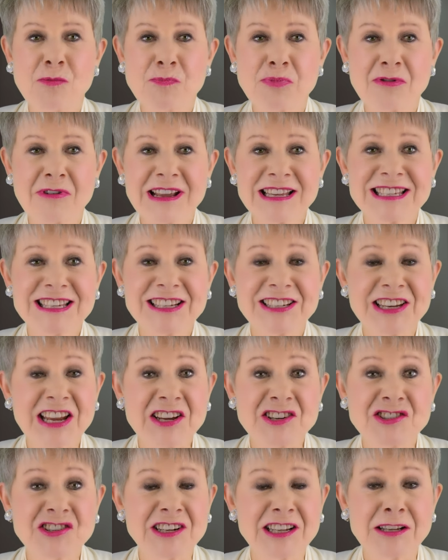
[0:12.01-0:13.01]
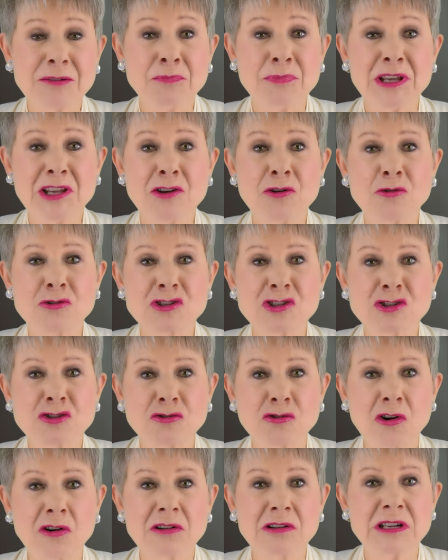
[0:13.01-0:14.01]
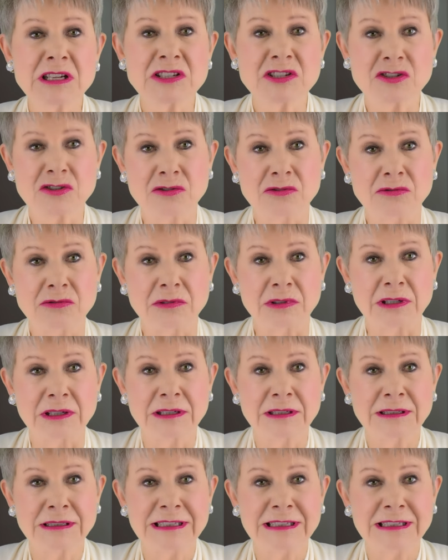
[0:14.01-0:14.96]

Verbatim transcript: presentation can be your strongest tool.